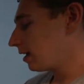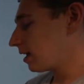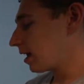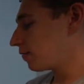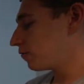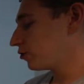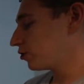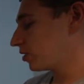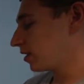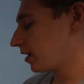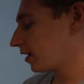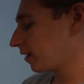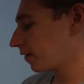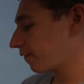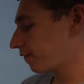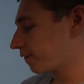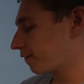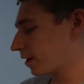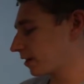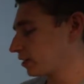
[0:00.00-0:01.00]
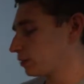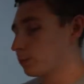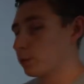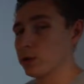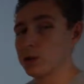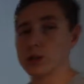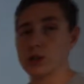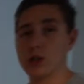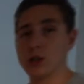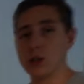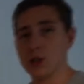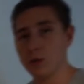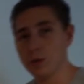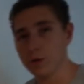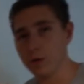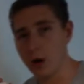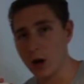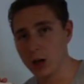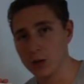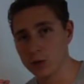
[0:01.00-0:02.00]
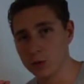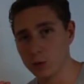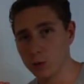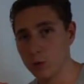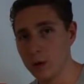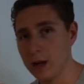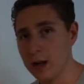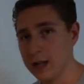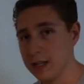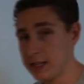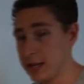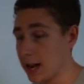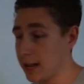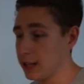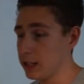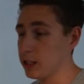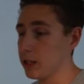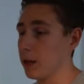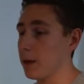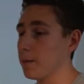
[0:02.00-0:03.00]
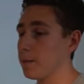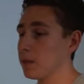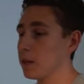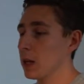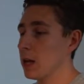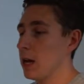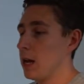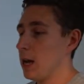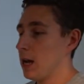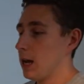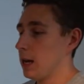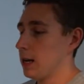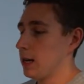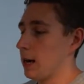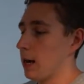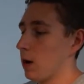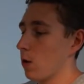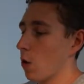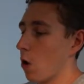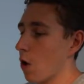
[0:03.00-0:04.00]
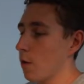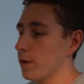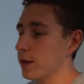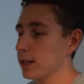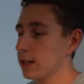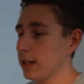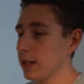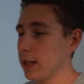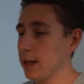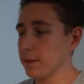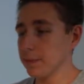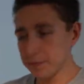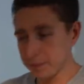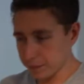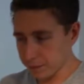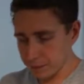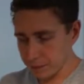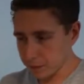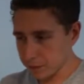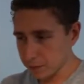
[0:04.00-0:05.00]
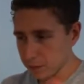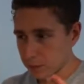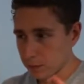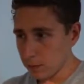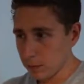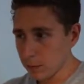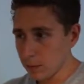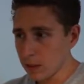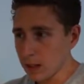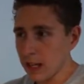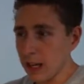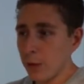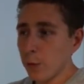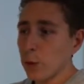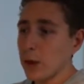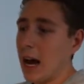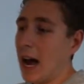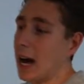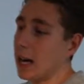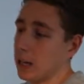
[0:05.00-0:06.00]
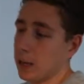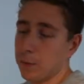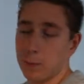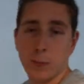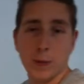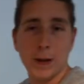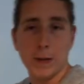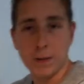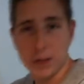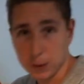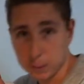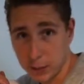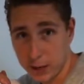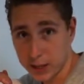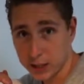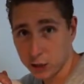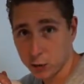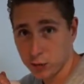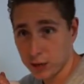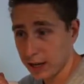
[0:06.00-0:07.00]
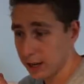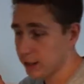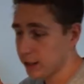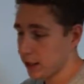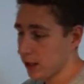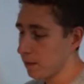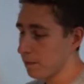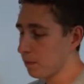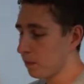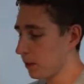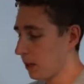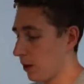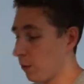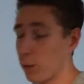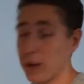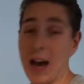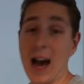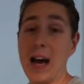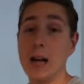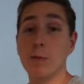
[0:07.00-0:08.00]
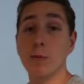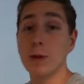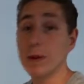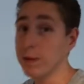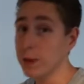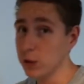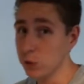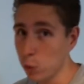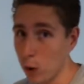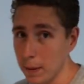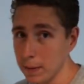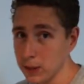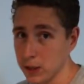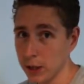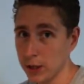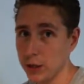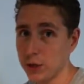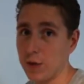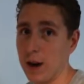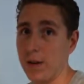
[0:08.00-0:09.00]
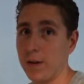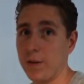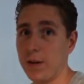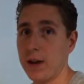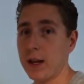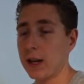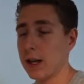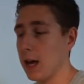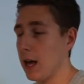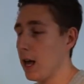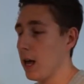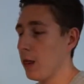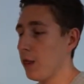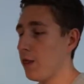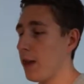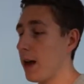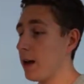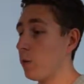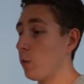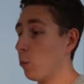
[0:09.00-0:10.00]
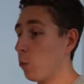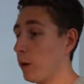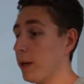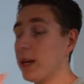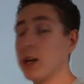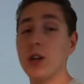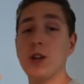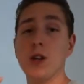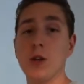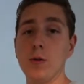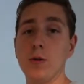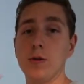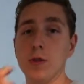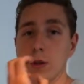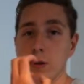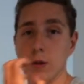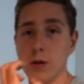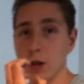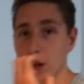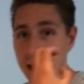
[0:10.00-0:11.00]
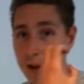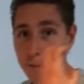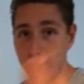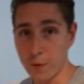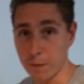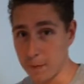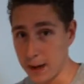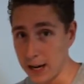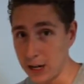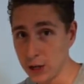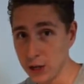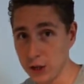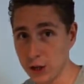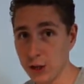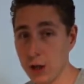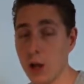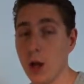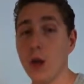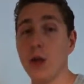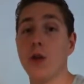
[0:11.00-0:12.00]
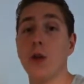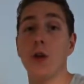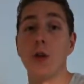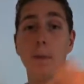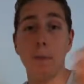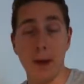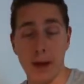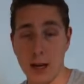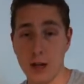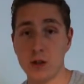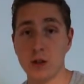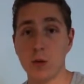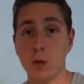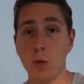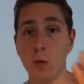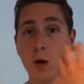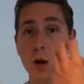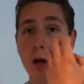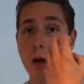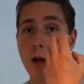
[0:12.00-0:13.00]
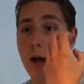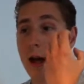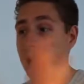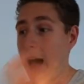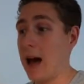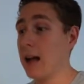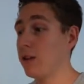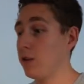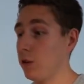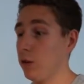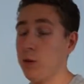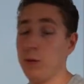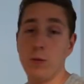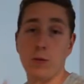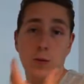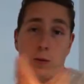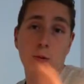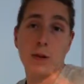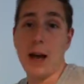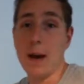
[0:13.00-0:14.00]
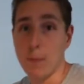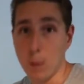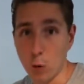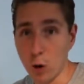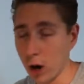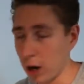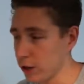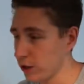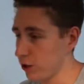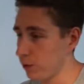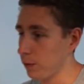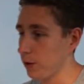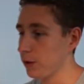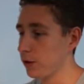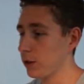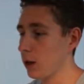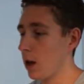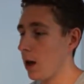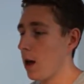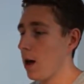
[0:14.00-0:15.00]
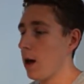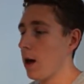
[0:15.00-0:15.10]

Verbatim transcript: leveraging Facebook's universal data. Now, obviously, if we'd had previous pixel data, if we had previous website traffic, then we could use the, the information that the pixel had to to get more customers.